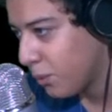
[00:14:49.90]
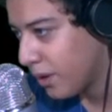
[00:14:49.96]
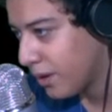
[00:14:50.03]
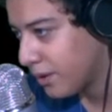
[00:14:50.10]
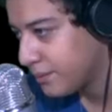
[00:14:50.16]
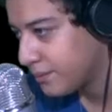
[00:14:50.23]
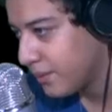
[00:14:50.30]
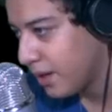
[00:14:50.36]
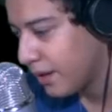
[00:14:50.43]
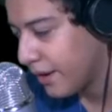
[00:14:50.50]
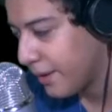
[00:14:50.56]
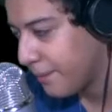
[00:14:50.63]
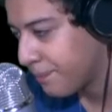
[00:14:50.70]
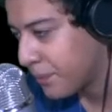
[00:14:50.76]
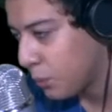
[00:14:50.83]
Well,
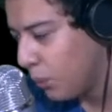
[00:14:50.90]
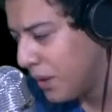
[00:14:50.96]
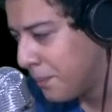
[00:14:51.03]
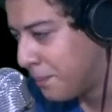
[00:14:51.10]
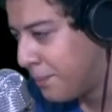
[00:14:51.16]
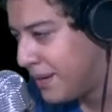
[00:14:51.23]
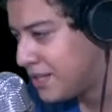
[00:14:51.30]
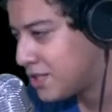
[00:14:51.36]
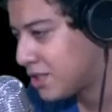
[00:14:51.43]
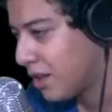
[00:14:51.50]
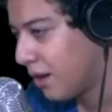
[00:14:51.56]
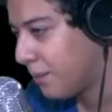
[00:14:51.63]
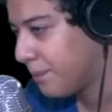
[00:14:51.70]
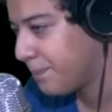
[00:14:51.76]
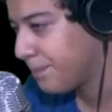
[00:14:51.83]
okay. What a bitch,
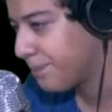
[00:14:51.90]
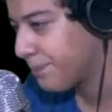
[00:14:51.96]
though.